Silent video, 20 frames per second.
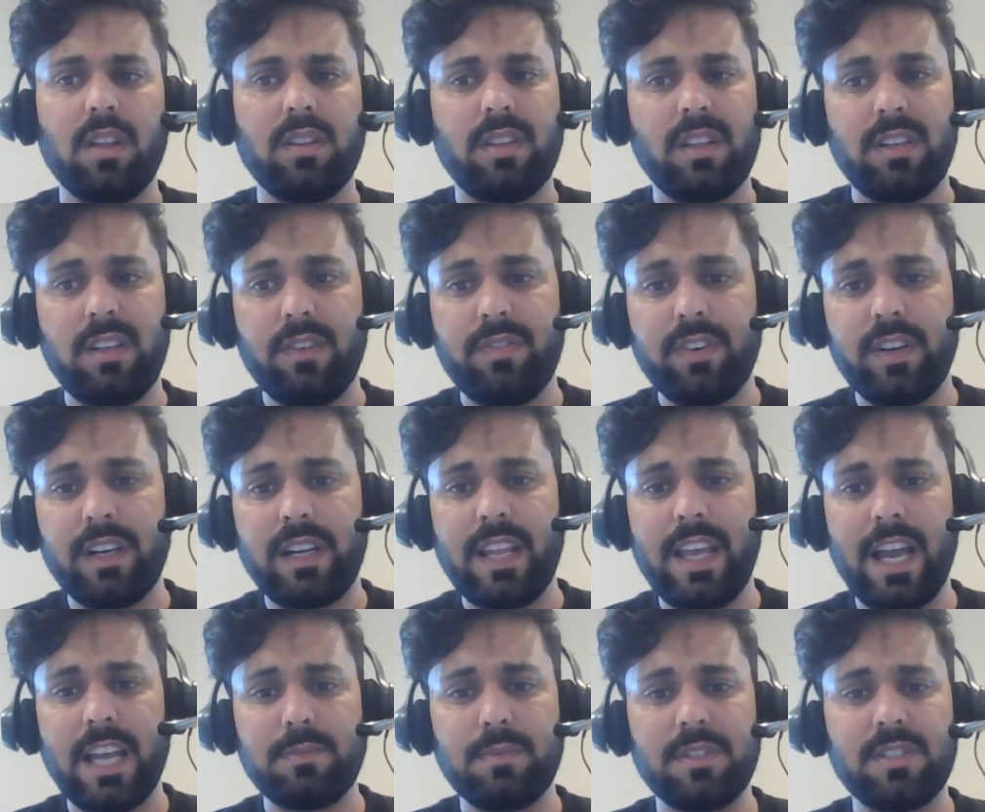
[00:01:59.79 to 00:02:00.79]
There definitely
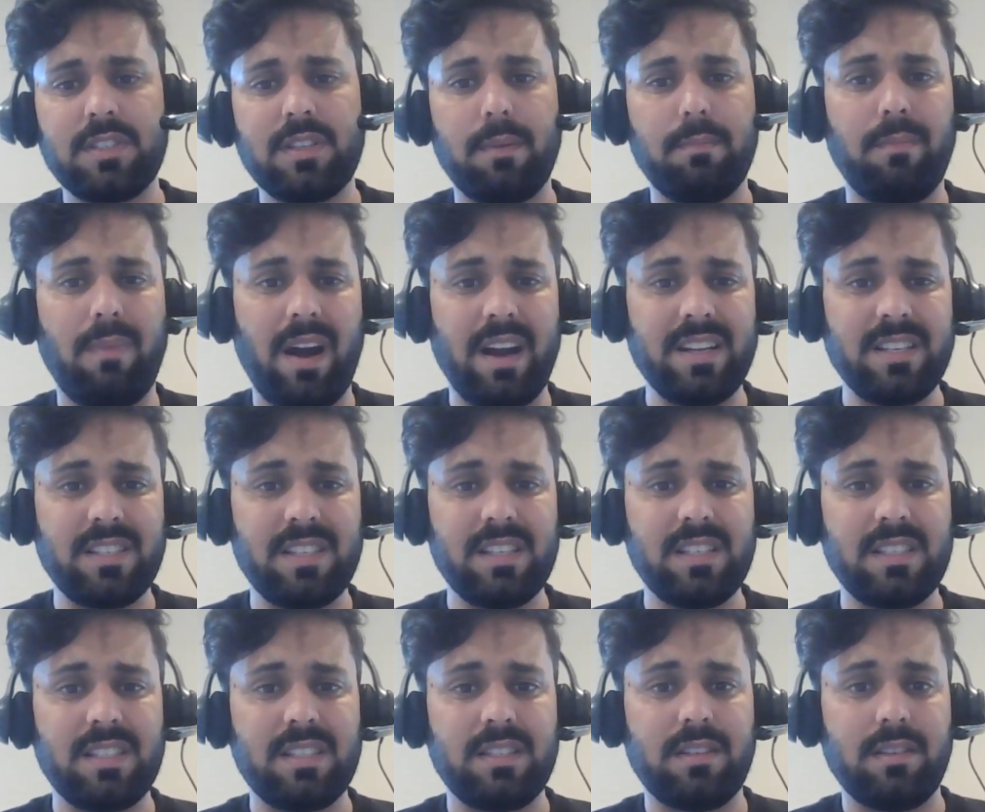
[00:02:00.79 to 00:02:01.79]
has been some
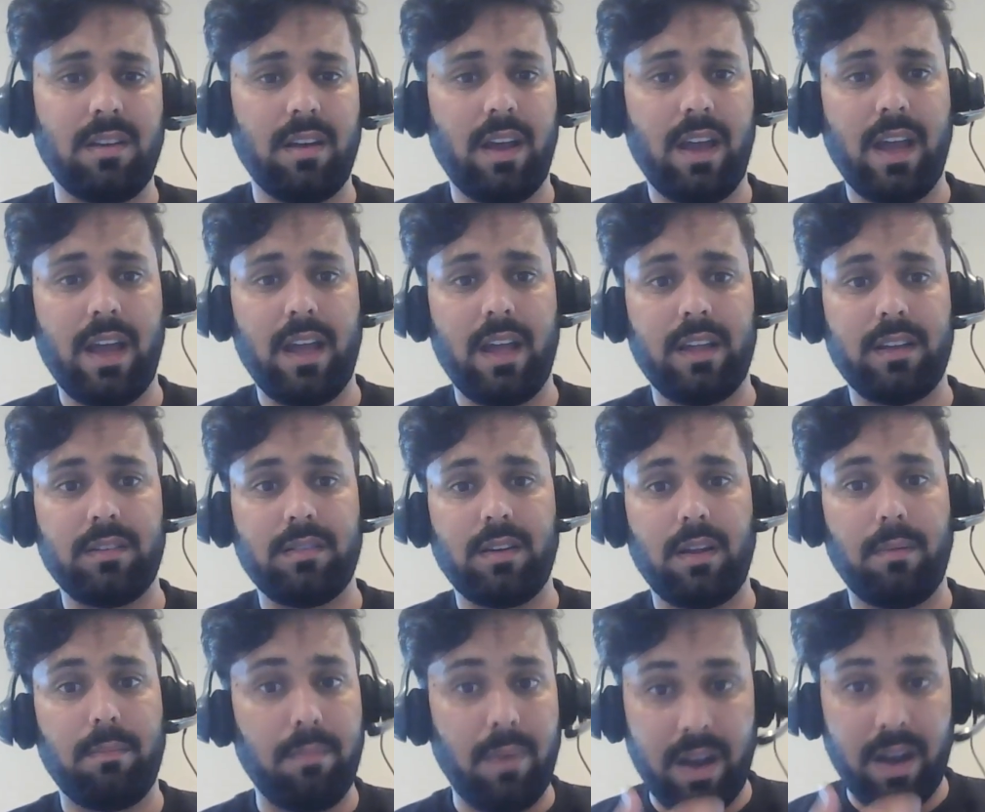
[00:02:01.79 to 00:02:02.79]
biases and
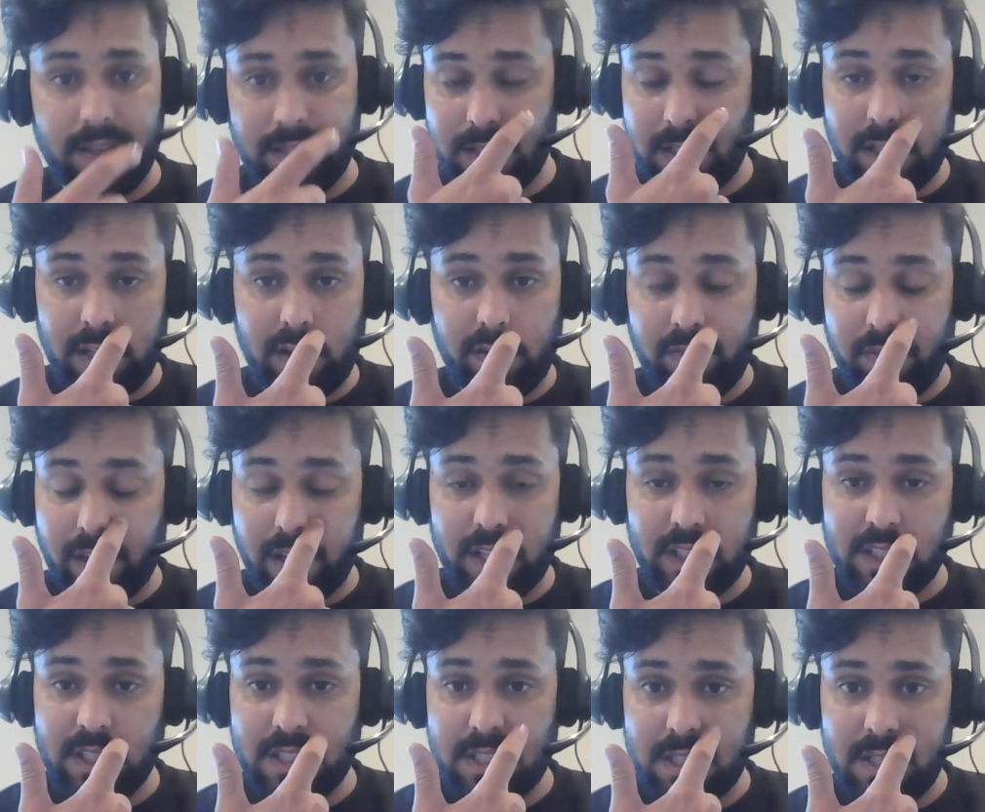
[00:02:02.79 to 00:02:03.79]
bias
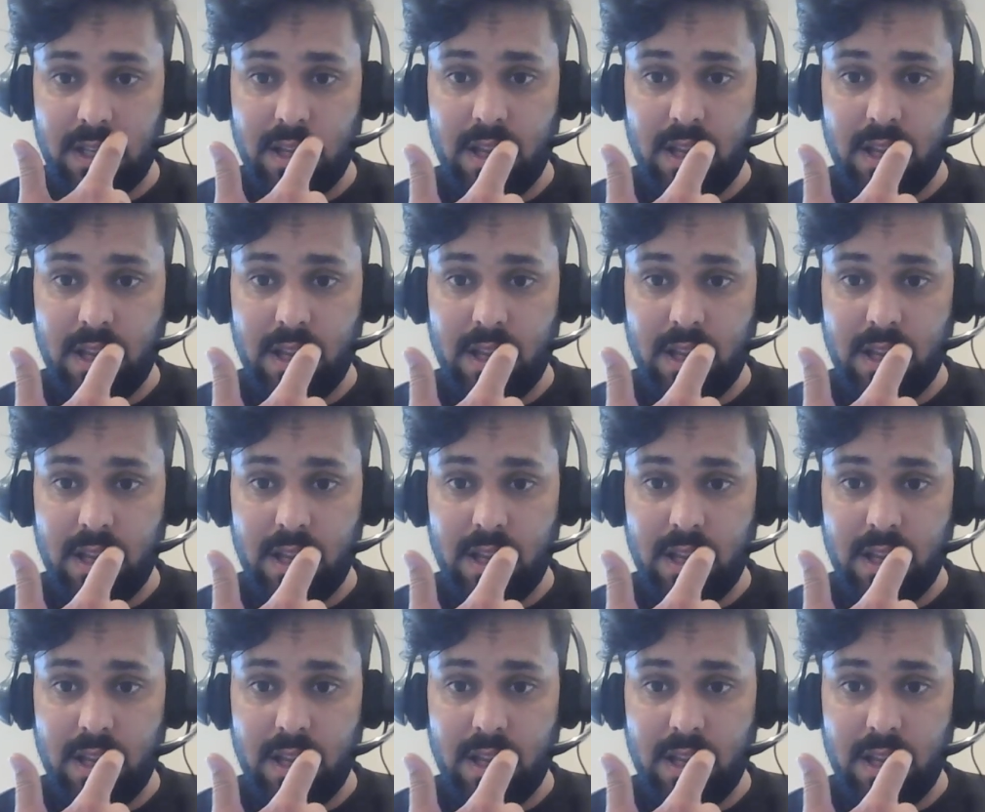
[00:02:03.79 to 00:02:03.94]
identifications.